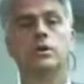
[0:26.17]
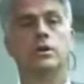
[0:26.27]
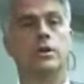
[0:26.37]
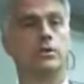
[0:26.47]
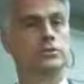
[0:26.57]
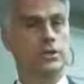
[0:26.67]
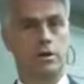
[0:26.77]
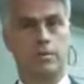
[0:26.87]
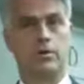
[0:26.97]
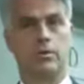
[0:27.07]
no
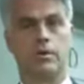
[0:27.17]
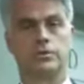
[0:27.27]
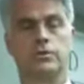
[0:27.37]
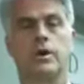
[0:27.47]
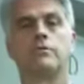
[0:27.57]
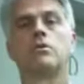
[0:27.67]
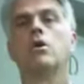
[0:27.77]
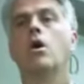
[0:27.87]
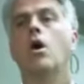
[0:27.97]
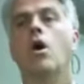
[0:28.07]
ceremony whatsoever?
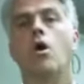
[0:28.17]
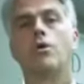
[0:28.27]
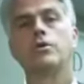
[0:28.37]
Or